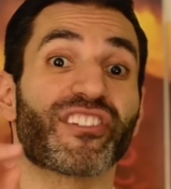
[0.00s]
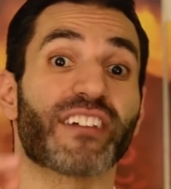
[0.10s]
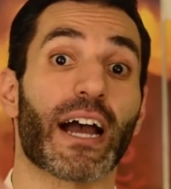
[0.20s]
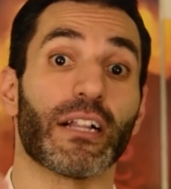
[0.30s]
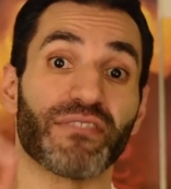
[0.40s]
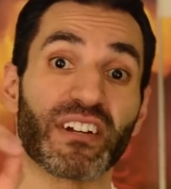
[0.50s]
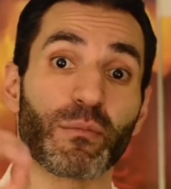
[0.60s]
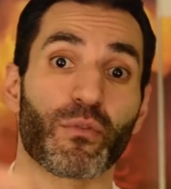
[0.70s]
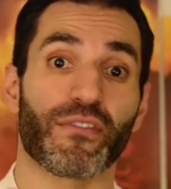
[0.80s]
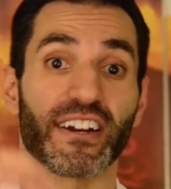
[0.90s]
style of
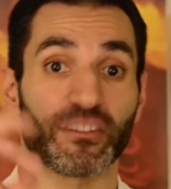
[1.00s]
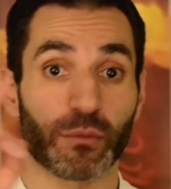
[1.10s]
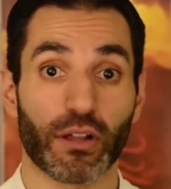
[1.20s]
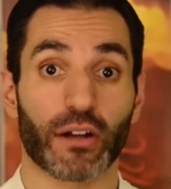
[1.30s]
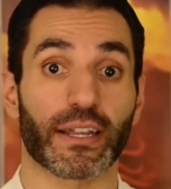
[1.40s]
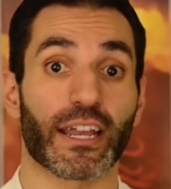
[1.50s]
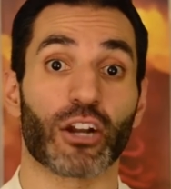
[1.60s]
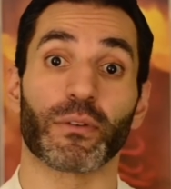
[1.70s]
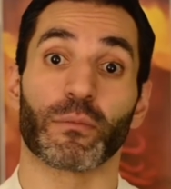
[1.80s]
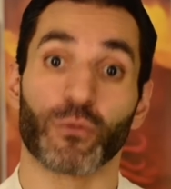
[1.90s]
improvised melodic
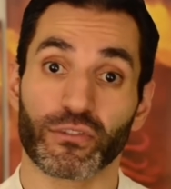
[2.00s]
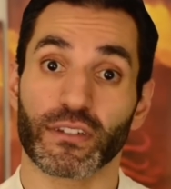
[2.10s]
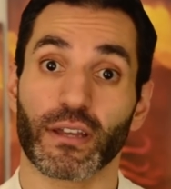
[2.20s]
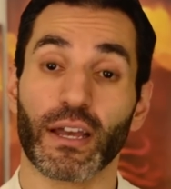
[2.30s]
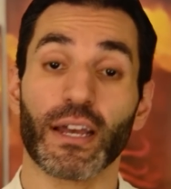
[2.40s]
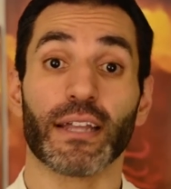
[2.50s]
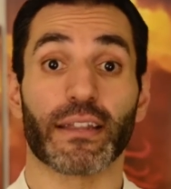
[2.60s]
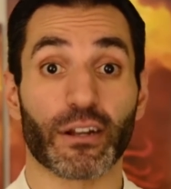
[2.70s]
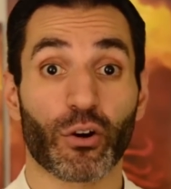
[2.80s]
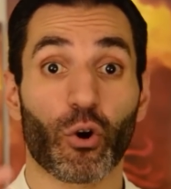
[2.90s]
Arabic music
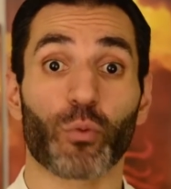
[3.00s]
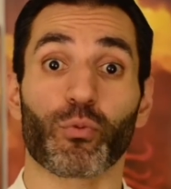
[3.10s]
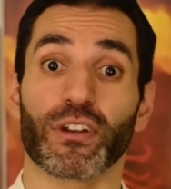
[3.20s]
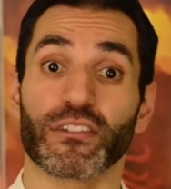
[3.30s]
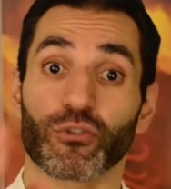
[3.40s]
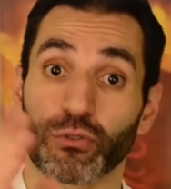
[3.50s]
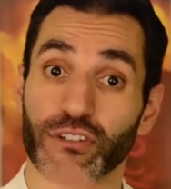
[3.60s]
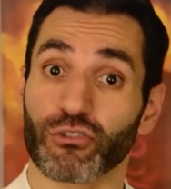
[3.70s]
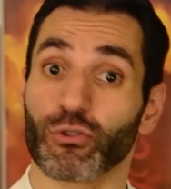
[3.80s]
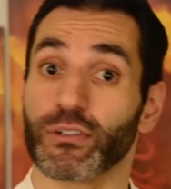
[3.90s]
that incorporates
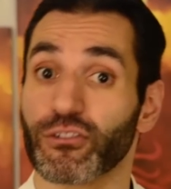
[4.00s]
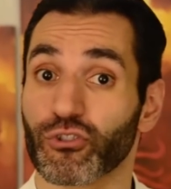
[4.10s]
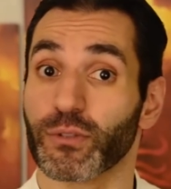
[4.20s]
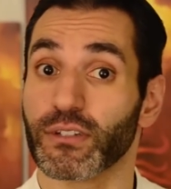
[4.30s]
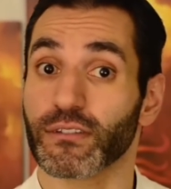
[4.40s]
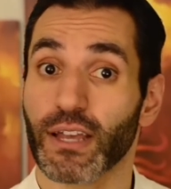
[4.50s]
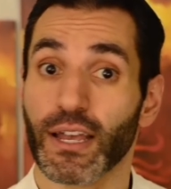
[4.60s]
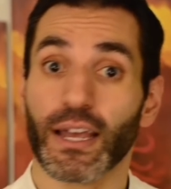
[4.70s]
traditional instruments,